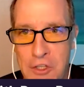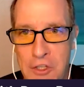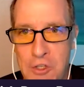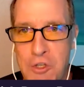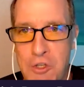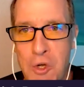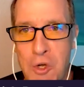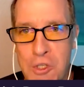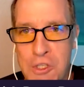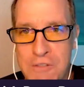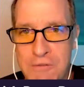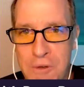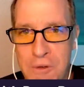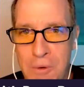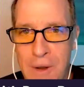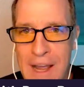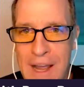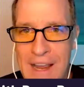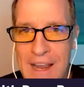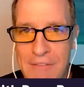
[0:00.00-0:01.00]
and
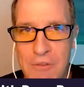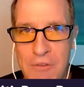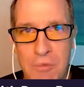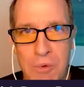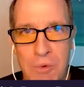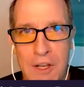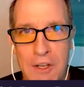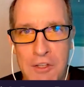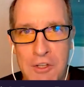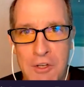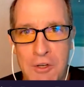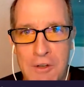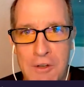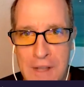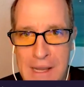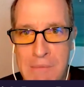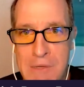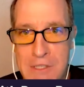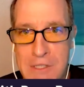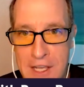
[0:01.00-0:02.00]
you've arrived
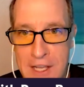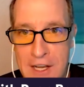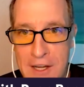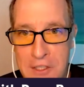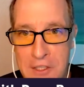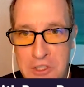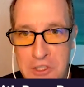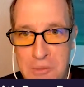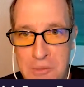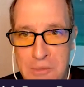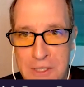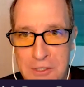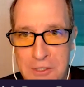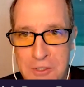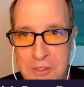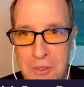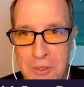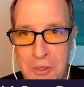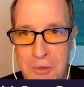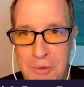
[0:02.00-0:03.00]
when your name is on an
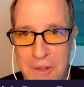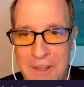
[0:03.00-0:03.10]
instrument.